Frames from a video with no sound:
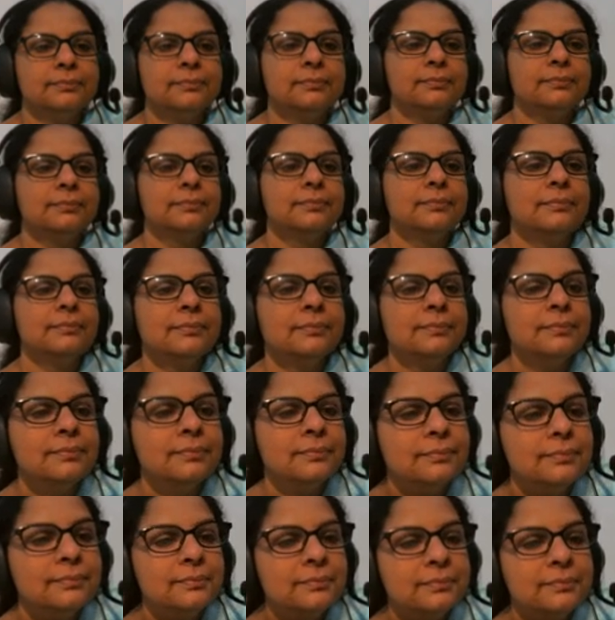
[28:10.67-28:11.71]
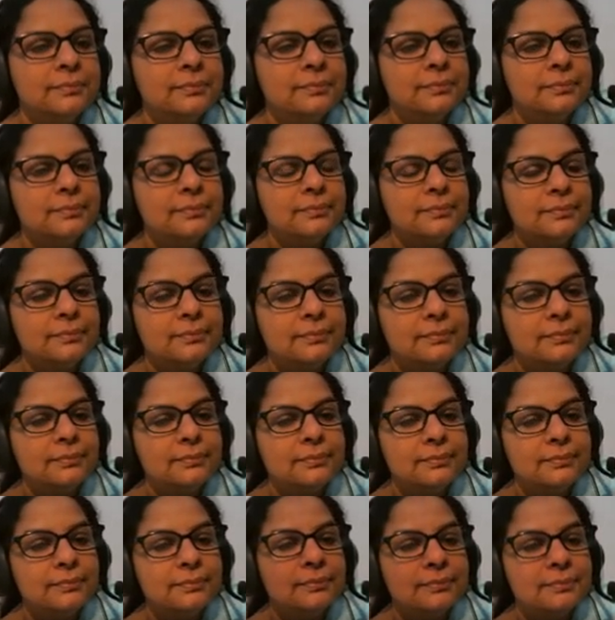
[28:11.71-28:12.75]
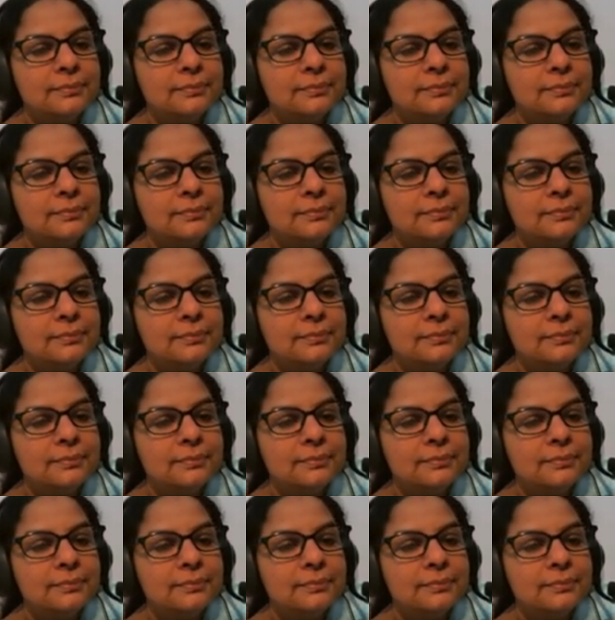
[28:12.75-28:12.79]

(silence)